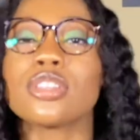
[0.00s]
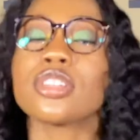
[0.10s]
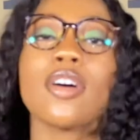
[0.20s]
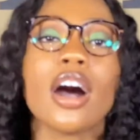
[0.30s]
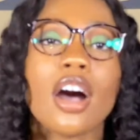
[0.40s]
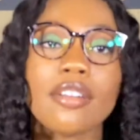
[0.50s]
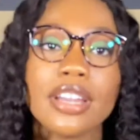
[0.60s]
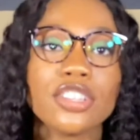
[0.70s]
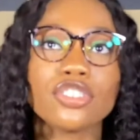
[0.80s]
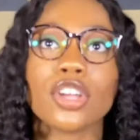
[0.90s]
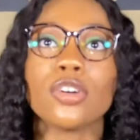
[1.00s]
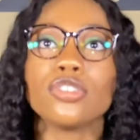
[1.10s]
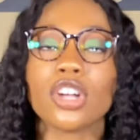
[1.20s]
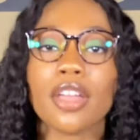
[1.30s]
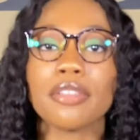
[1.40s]
So I already
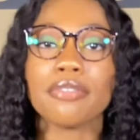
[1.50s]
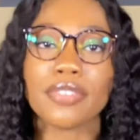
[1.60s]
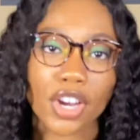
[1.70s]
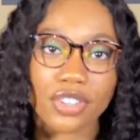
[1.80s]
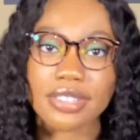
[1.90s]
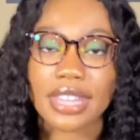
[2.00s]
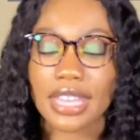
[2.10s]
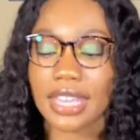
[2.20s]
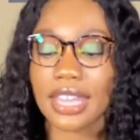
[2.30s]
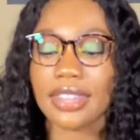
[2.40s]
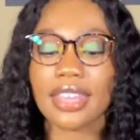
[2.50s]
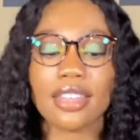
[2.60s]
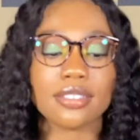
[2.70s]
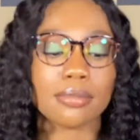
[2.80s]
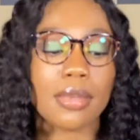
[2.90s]
showed y'all the first thing, and
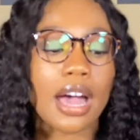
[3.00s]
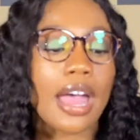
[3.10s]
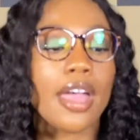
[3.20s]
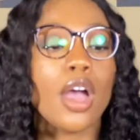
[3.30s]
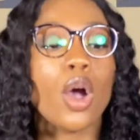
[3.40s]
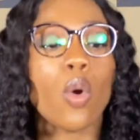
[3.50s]
that's my